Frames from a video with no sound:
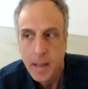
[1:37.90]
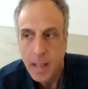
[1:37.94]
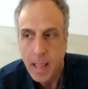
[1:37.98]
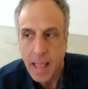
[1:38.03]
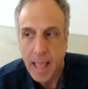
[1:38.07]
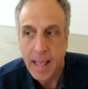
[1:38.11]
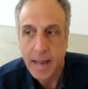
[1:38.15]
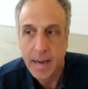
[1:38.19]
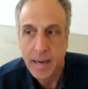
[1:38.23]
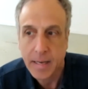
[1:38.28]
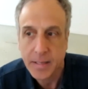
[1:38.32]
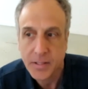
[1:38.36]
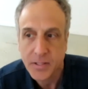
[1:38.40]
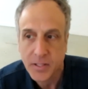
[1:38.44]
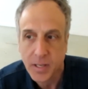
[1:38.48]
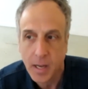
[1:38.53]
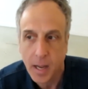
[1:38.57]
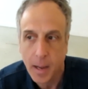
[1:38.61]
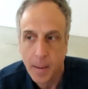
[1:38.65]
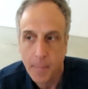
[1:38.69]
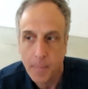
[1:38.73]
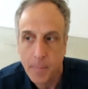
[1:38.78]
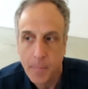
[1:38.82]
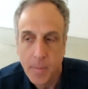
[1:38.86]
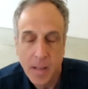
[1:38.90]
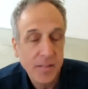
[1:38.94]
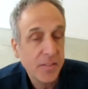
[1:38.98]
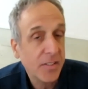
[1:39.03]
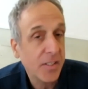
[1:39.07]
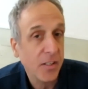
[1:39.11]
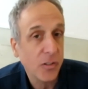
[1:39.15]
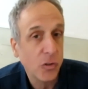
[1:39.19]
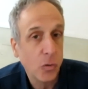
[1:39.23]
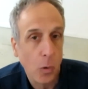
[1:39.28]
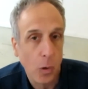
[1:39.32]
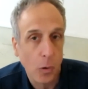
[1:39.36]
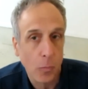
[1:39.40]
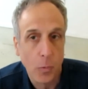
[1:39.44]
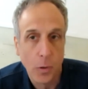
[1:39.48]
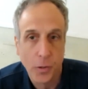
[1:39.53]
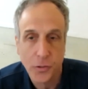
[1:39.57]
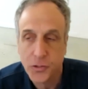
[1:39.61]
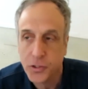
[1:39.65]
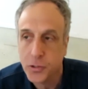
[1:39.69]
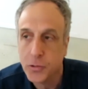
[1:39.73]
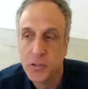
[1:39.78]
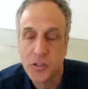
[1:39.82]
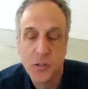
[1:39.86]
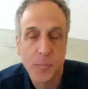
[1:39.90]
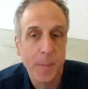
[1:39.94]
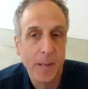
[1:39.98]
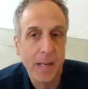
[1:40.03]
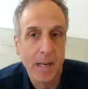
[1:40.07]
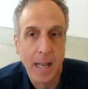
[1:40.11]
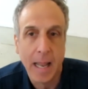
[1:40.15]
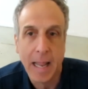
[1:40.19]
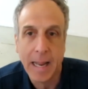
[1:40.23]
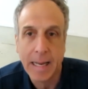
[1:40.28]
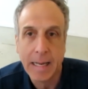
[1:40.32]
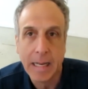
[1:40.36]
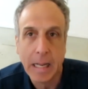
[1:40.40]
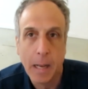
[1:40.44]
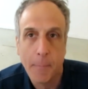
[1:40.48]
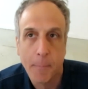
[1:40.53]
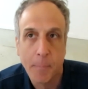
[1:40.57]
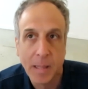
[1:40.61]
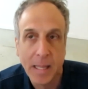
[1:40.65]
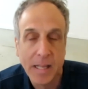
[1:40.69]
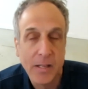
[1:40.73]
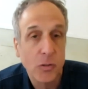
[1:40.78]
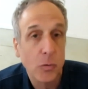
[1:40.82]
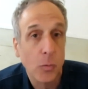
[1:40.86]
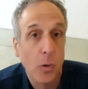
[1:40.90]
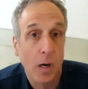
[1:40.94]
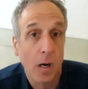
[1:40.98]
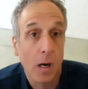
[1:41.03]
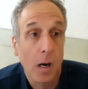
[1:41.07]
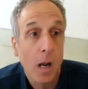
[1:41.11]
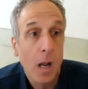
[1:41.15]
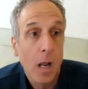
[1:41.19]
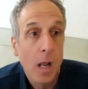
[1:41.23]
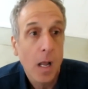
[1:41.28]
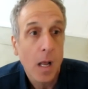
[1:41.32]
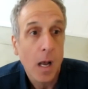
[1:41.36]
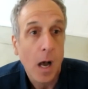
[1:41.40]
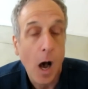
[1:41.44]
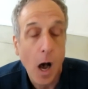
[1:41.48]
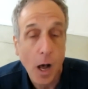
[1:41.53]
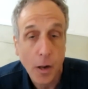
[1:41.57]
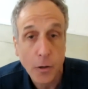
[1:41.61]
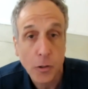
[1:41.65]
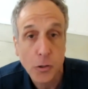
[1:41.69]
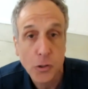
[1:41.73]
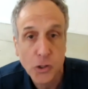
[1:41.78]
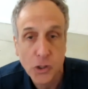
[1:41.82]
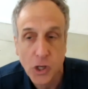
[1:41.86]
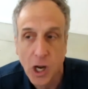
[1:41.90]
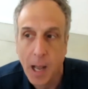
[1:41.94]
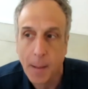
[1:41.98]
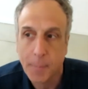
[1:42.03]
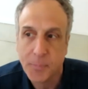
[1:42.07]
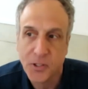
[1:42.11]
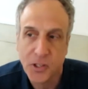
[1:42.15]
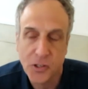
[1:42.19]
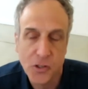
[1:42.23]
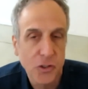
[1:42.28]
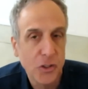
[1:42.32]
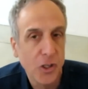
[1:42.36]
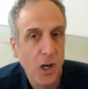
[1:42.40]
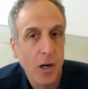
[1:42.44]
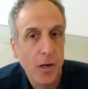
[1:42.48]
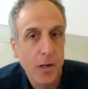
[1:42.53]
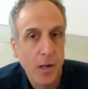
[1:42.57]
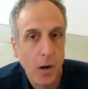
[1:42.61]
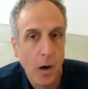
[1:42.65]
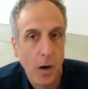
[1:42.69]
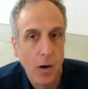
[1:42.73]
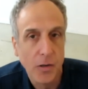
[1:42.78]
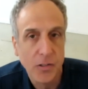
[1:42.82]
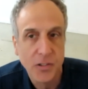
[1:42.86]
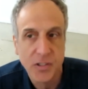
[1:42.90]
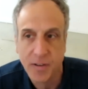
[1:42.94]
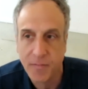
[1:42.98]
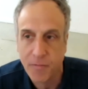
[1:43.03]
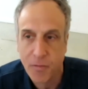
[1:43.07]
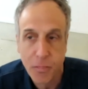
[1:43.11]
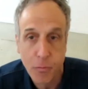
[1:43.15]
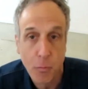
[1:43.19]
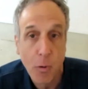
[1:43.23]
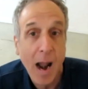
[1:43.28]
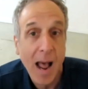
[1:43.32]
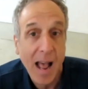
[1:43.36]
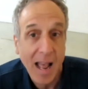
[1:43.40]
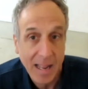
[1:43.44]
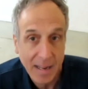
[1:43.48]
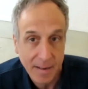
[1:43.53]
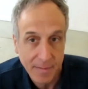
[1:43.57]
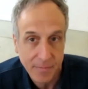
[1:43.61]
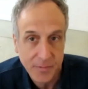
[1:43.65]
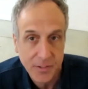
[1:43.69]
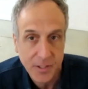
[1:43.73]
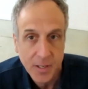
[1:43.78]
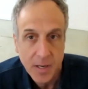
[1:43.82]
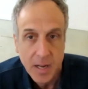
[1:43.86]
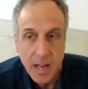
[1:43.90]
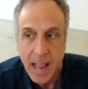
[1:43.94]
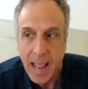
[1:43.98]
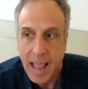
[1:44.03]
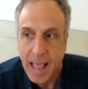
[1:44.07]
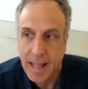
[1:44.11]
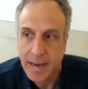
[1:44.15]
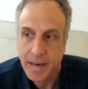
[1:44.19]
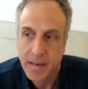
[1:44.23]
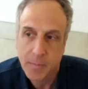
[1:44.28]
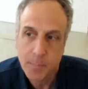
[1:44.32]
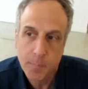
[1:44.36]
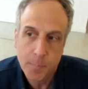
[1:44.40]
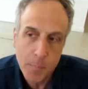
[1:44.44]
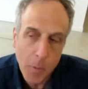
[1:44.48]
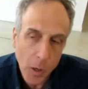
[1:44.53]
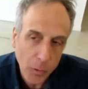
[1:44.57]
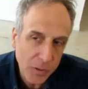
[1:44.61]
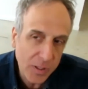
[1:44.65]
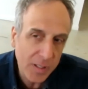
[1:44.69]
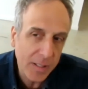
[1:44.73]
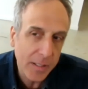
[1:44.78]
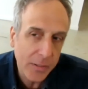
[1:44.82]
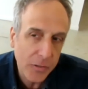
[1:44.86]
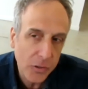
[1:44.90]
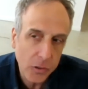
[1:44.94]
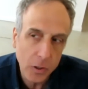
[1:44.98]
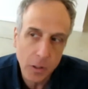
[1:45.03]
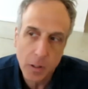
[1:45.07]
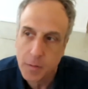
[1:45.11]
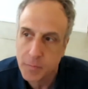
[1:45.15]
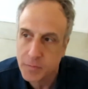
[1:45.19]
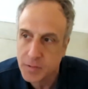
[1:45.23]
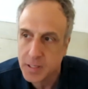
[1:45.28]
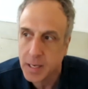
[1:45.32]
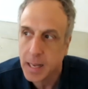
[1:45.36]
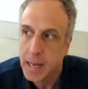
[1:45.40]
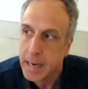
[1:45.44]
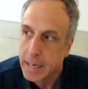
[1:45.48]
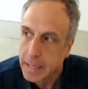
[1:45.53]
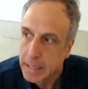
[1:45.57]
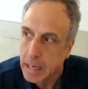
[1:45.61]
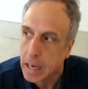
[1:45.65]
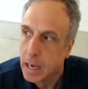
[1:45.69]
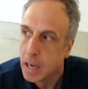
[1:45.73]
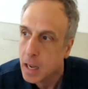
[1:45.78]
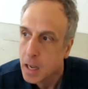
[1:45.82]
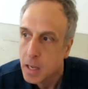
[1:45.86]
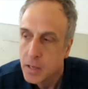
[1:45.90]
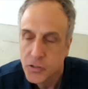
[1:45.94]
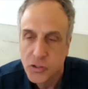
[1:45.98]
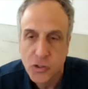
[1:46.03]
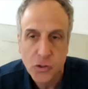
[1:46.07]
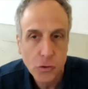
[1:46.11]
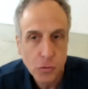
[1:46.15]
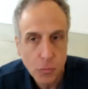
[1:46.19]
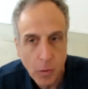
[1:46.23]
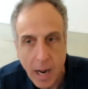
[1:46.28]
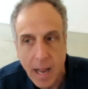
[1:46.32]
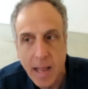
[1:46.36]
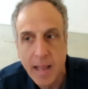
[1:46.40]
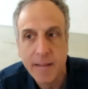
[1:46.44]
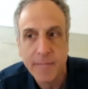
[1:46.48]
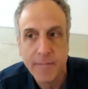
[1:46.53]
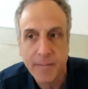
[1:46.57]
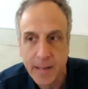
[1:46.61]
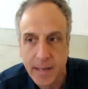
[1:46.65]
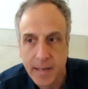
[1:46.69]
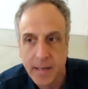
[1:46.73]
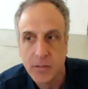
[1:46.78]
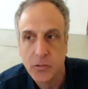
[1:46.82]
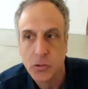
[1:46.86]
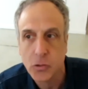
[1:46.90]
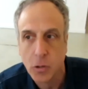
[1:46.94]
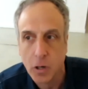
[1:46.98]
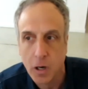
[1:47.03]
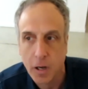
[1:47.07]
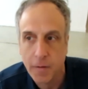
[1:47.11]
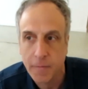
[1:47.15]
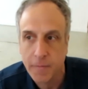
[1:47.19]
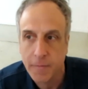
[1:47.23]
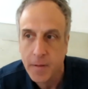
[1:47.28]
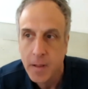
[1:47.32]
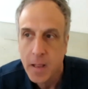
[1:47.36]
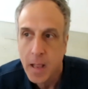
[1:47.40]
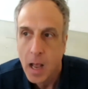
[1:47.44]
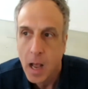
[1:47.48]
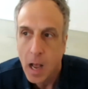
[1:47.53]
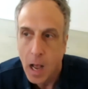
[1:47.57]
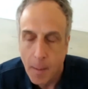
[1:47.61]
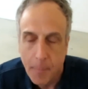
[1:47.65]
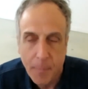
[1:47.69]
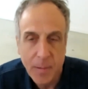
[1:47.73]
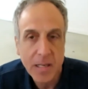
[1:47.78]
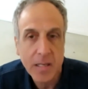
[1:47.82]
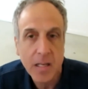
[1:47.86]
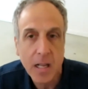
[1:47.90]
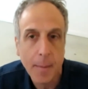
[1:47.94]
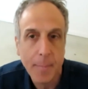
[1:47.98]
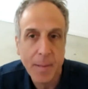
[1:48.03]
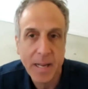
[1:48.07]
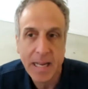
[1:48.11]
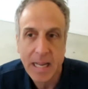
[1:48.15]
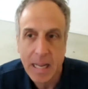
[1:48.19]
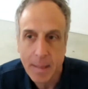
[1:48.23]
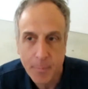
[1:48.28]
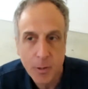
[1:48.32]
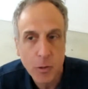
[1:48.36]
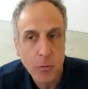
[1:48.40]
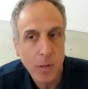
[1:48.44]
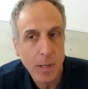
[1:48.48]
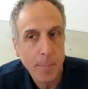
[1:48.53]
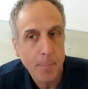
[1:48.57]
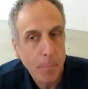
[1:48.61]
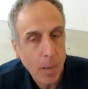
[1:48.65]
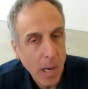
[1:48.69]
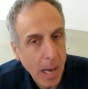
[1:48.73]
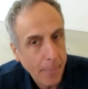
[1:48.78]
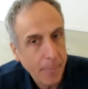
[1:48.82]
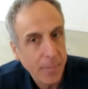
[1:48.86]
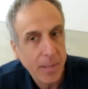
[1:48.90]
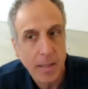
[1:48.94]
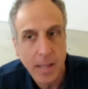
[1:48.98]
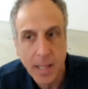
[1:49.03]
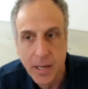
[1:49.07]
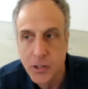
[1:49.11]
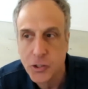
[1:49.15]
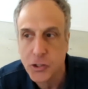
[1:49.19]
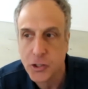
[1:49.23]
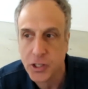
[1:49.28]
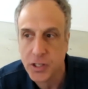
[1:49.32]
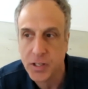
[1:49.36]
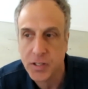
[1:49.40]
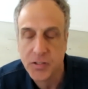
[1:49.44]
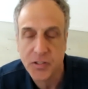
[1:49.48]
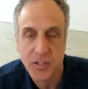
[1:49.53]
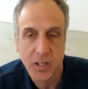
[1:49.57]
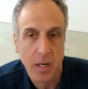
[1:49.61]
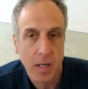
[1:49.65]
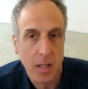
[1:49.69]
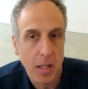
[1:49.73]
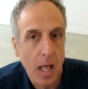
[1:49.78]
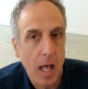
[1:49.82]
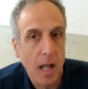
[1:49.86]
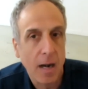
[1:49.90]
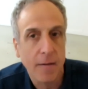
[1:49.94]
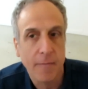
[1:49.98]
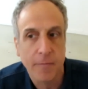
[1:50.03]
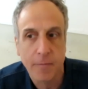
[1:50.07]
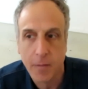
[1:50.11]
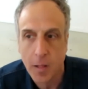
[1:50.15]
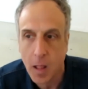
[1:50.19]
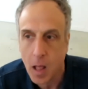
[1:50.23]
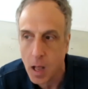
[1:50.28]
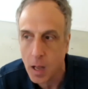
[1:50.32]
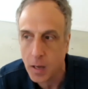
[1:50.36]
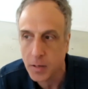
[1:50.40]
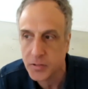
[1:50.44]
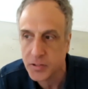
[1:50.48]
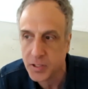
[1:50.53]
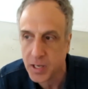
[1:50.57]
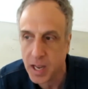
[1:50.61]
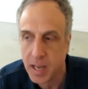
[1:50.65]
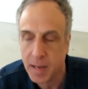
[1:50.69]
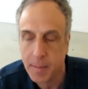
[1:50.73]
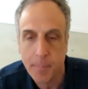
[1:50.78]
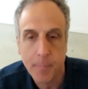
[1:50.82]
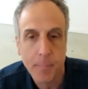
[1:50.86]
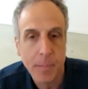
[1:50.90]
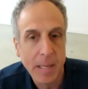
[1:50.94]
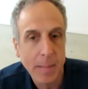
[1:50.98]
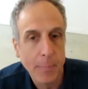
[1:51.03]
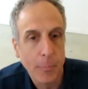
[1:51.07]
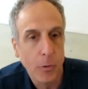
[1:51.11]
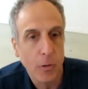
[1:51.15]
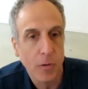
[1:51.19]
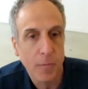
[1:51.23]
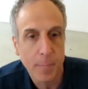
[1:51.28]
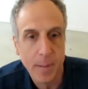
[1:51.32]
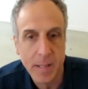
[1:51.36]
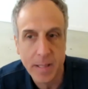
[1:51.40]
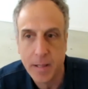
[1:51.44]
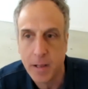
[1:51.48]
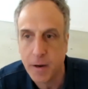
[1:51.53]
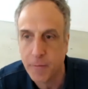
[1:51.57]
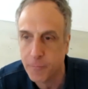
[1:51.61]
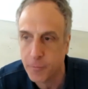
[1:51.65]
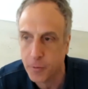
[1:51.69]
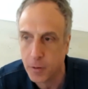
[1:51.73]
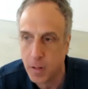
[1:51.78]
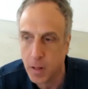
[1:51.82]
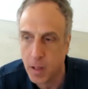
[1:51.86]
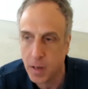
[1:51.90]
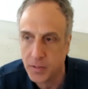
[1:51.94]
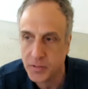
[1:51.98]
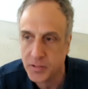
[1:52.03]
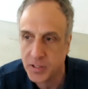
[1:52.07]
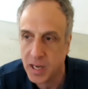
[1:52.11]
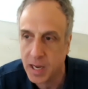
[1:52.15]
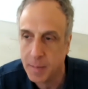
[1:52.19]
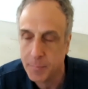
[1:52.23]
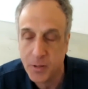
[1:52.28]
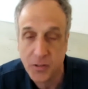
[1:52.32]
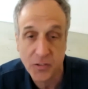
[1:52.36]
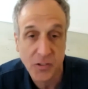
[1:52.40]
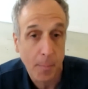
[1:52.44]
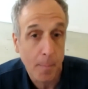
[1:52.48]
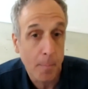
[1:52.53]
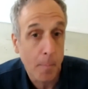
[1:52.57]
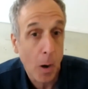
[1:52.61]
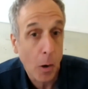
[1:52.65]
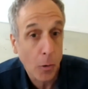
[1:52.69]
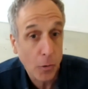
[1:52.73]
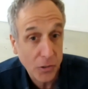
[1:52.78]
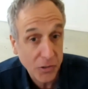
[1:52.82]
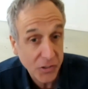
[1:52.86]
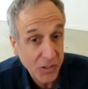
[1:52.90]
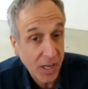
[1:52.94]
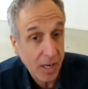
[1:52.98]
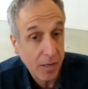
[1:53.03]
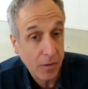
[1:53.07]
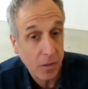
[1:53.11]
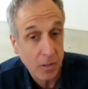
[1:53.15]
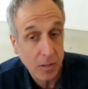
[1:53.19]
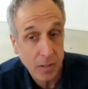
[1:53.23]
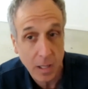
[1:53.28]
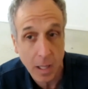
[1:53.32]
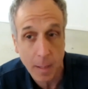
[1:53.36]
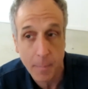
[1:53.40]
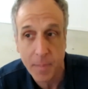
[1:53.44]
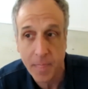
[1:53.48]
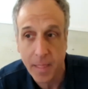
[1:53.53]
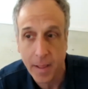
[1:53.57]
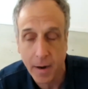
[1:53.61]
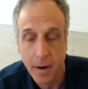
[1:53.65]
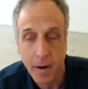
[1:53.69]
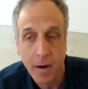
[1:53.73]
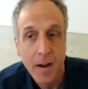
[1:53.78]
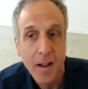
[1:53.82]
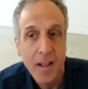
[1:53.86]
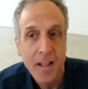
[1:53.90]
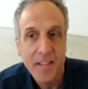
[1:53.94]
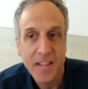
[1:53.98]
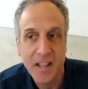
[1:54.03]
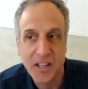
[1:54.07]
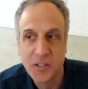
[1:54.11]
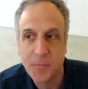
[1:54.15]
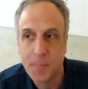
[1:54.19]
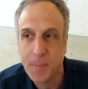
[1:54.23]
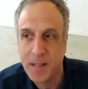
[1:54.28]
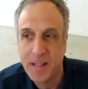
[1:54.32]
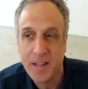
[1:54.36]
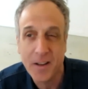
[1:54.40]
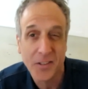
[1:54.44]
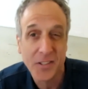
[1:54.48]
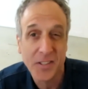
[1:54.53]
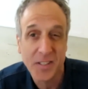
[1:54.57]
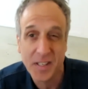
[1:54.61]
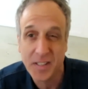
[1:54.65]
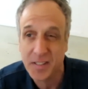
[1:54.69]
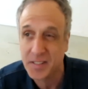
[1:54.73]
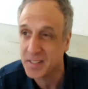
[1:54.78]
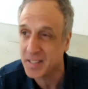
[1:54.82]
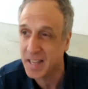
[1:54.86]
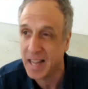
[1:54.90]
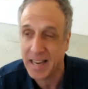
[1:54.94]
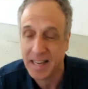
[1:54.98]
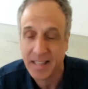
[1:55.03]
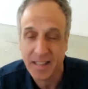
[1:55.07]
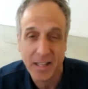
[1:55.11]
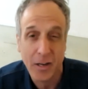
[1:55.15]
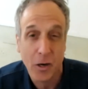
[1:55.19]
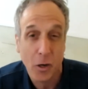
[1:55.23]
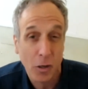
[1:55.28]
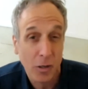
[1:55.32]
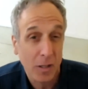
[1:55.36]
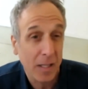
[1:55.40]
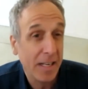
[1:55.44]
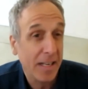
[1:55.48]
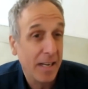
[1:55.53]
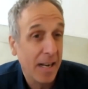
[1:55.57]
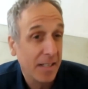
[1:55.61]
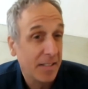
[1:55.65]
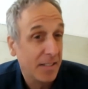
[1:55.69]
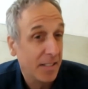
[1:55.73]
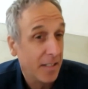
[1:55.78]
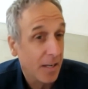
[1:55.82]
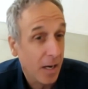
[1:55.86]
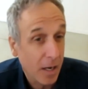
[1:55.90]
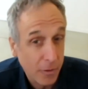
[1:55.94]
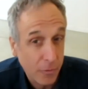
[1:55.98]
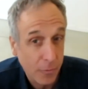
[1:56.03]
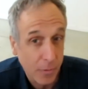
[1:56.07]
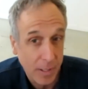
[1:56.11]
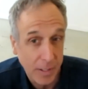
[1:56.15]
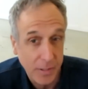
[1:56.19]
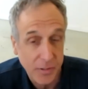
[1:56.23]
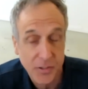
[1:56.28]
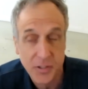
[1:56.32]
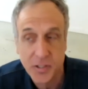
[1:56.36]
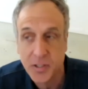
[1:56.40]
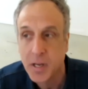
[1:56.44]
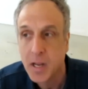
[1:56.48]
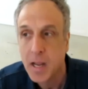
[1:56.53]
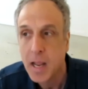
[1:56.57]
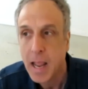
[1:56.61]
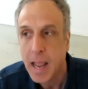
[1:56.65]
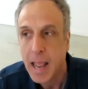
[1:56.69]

And it's since World War II has been like a place where auto shops and junkyards have thrived. And it mostly serves like striving, sort of up-and-coming immigrant populations and a lot of long-time people who've been there for a long time. There's a motorcycle club there that's been there since like the early 1900s.